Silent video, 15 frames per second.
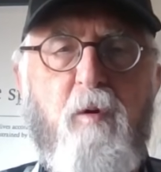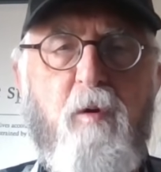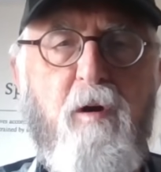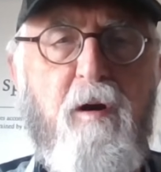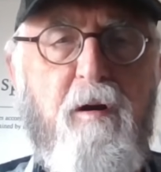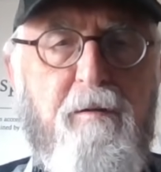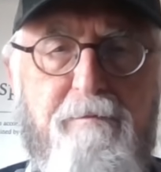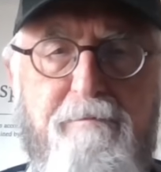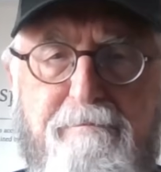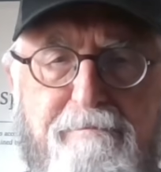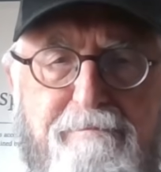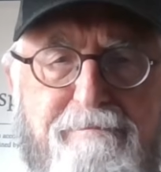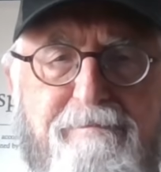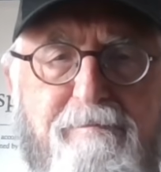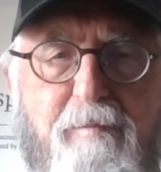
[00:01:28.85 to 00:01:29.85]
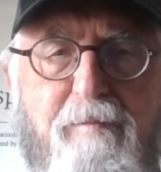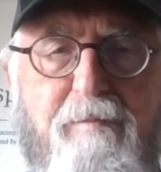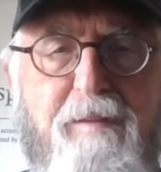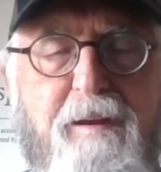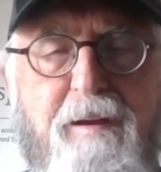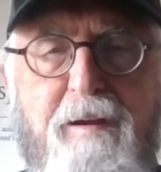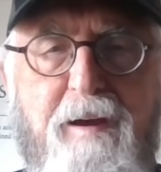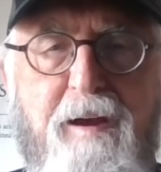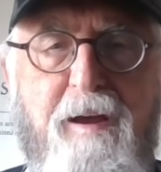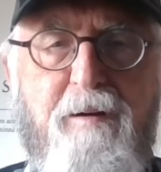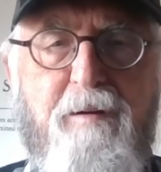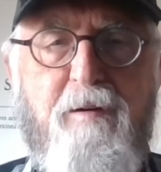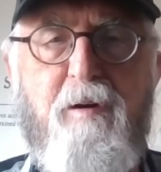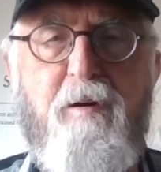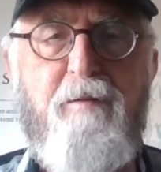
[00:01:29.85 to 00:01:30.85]
more, I
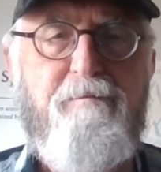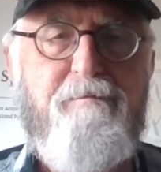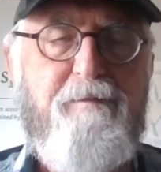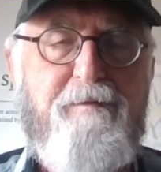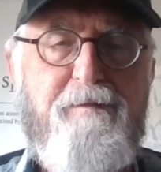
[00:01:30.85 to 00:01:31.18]
don't know,